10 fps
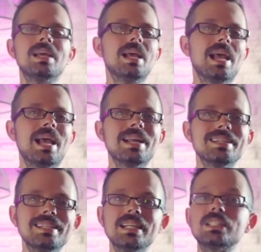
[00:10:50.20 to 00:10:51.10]
and
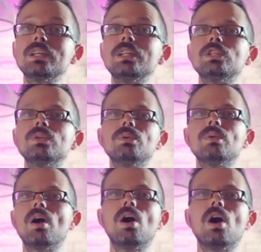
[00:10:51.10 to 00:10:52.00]
it's going to do
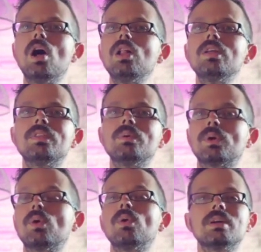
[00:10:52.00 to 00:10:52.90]
all of the
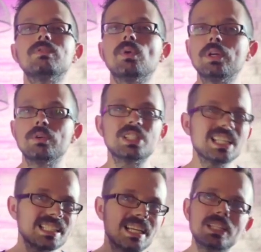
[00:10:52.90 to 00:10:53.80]
recording for you,
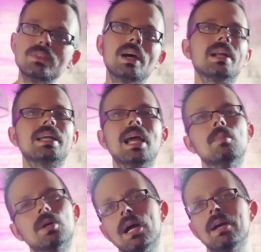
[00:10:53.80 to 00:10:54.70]
just like you've got a
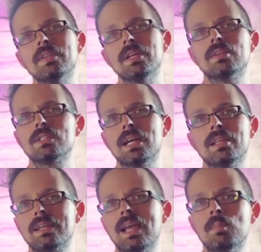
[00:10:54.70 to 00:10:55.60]
camera guy on the other side
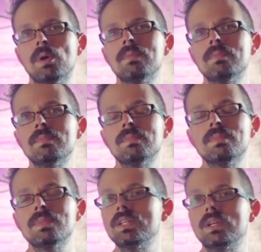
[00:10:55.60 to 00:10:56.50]
of the camera.
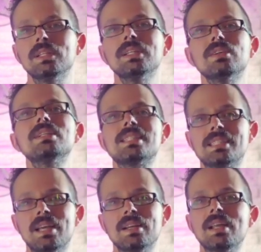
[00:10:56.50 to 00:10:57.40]
You can literally
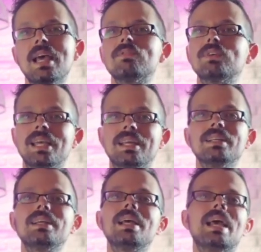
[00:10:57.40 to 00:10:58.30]
set it and forget
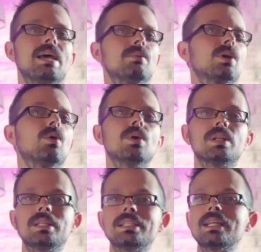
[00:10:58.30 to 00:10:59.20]
it and record
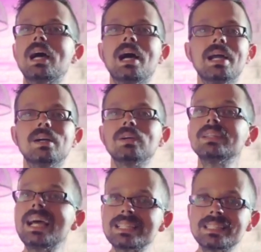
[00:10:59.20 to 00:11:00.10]
an entire
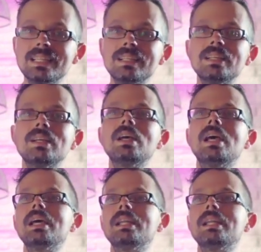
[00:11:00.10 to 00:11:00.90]
lesson, an